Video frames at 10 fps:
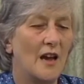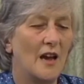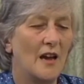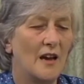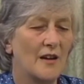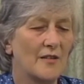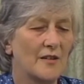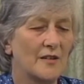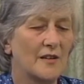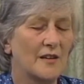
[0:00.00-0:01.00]

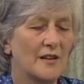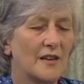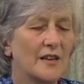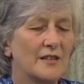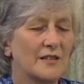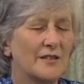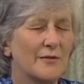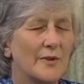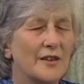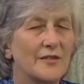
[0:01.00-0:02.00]
The collectors
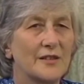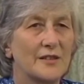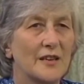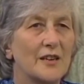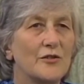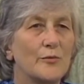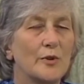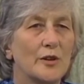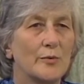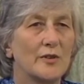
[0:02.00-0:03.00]
around the state who
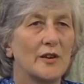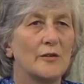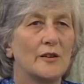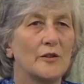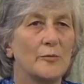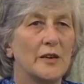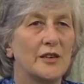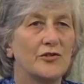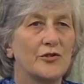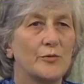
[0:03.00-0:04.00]
work with Lowell
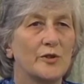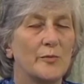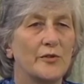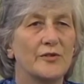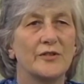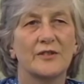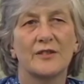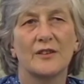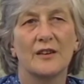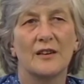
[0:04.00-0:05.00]
Obach, who is a
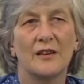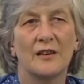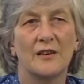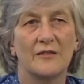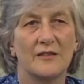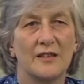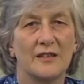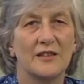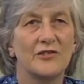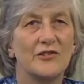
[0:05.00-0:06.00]
botanist here at
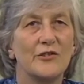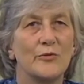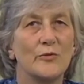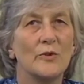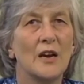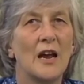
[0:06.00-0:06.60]
LSU,